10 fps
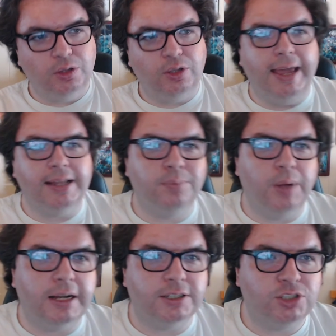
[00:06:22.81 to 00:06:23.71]
10
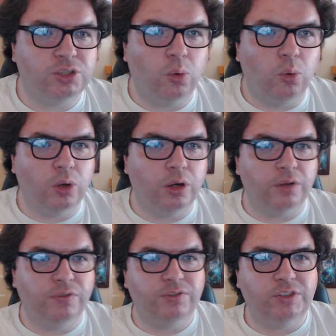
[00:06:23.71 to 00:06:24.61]
bucks or
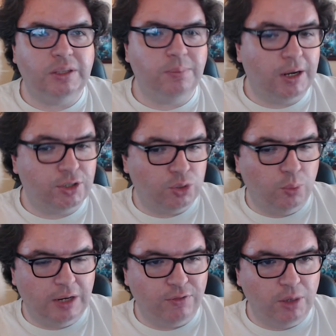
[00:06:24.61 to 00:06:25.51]
15 bucks or
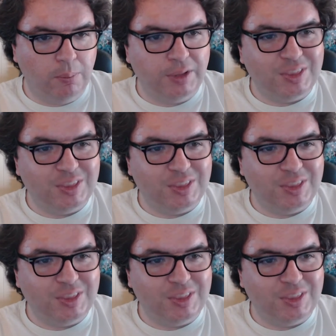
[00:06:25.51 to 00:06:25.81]
whatever a month